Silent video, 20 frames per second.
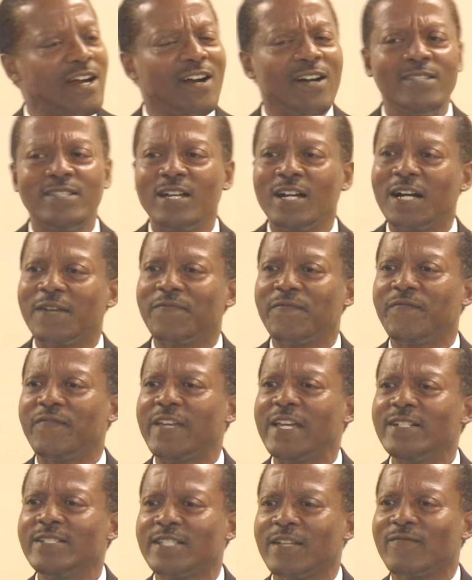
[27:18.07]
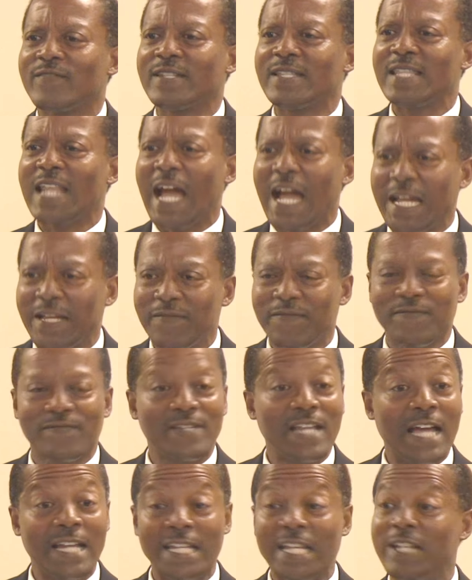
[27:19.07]
other affairs of life
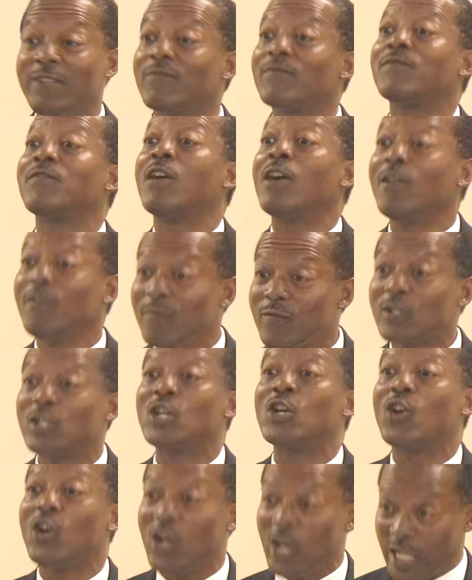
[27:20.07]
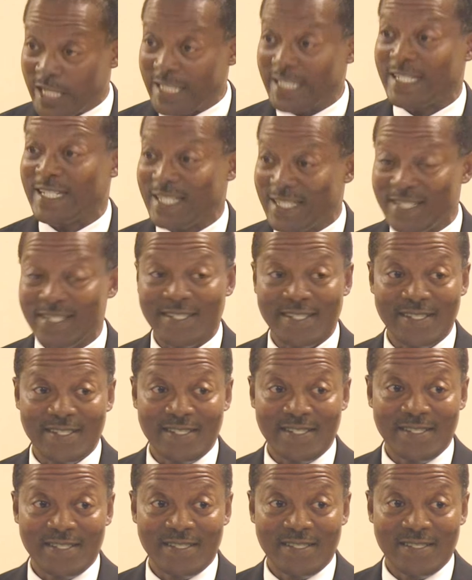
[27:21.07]
that involve God,
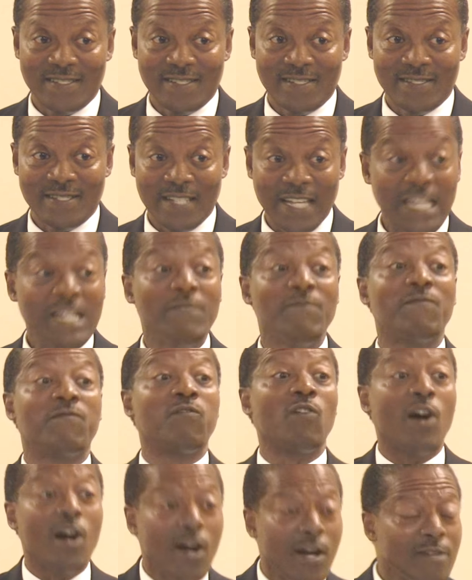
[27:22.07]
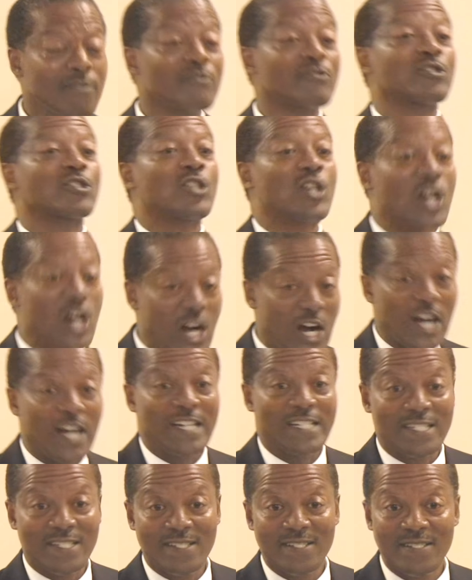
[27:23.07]
involves God.